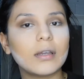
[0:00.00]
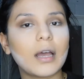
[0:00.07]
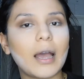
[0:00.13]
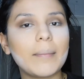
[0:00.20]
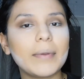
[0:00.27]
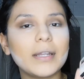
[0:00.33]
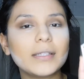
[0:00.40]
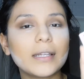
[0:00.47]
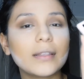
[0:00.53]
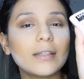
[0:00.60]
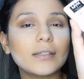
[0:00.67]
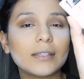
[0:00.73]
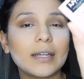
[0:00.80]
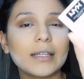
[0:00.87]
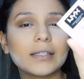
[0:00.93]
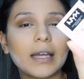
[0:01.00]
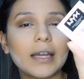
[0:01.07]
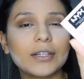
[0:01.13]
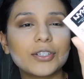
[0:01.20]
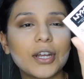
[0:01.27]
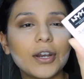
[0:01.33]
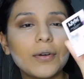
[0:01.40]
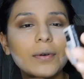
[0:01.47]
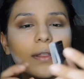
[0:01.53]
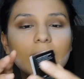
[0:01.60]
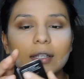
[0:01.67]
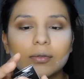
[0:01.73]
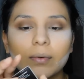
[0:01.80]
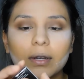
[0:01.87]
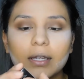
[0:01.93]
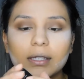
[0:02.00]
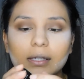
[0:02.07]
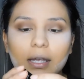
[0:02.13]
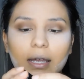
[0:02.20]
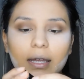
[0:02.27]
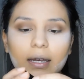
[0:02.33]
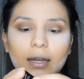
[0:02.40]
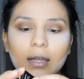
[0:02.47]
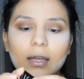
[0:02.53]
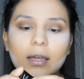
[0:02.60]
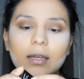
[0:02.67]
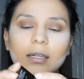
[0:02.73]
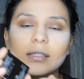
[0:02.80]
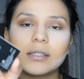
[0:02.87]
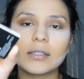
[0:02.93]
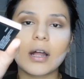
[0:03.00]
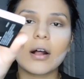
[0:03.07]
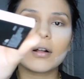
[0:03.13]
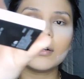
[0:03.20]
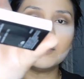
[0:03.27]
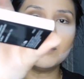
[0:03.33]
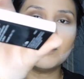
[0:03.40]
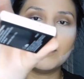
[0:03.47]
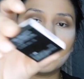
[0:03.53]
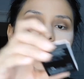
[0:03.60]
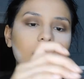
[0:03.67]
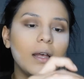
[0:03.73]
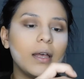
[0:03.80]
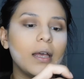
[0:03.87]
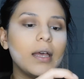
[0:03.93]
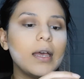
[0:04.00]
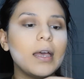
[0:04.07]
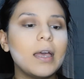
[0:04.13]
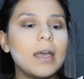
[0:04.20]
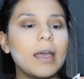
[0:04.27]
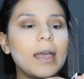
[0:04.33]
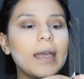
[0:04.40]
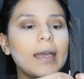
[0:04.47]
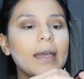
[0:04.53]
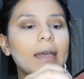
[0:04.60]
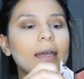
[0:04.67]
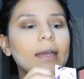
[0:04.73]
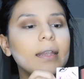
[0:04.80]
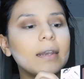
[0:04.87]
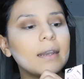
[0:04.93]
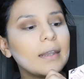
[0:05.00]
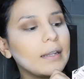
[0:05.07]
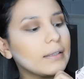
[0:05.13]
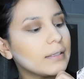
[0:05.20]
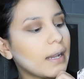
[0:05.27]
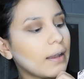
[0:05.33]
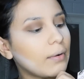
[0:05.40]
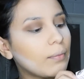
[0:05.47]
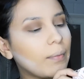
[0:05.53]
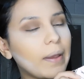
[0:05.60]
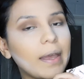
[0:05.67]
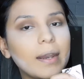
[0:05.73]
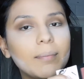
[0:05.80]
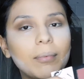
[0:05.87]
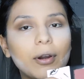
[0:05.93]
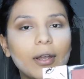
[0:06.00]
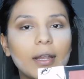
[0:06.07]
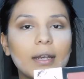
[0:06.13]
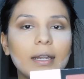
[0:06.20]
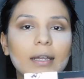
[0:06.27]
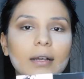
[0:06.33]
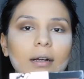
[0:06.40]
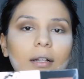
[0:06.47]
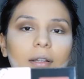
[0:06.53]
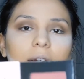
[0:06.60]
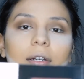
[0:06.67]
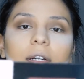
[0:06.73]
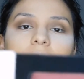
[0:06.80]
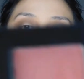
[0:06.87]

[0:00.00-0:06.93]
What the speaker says: I'm going to take this NYX eyeshadow, and this one is in Stockholm, and it's like a red burgundy color.